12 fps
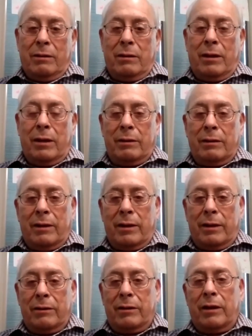And
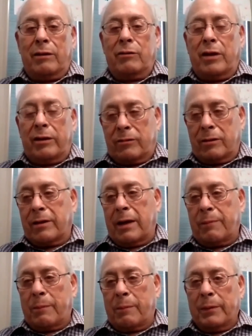that's the
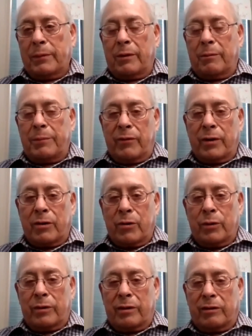type of people that are being recruited.